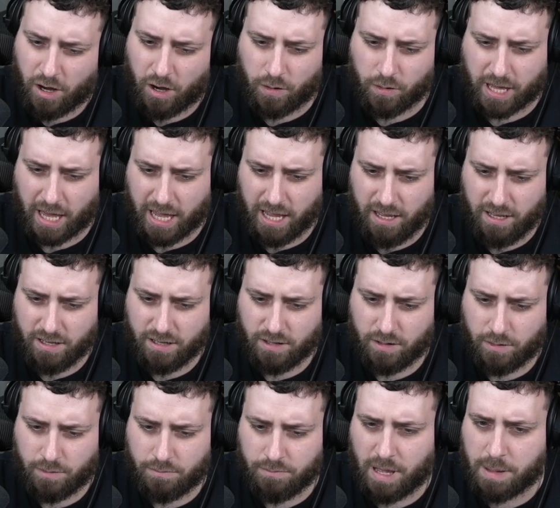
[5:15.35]
Okay.
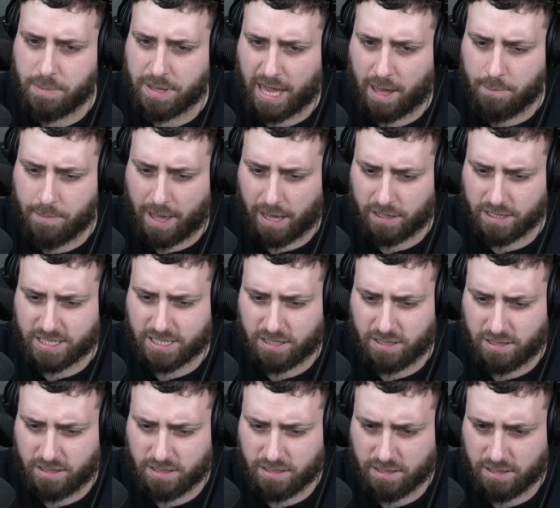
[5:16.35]
Maybe get a
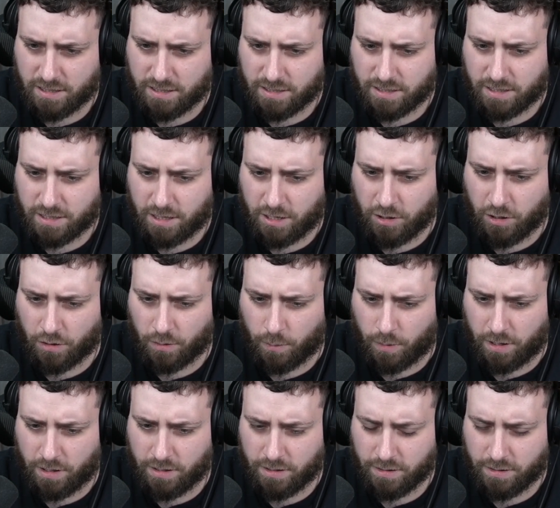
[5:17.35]
Meltan. Another
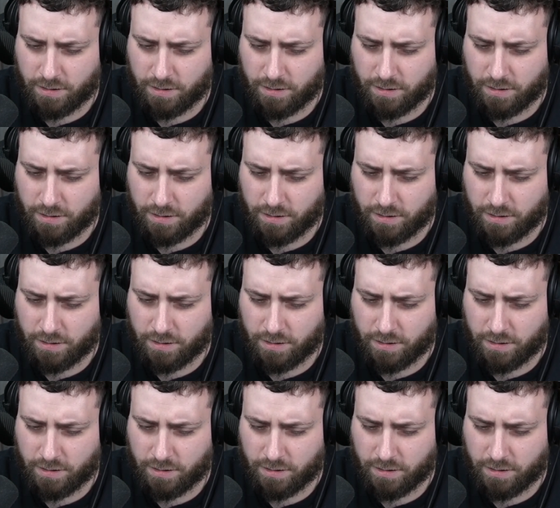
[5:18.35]
one.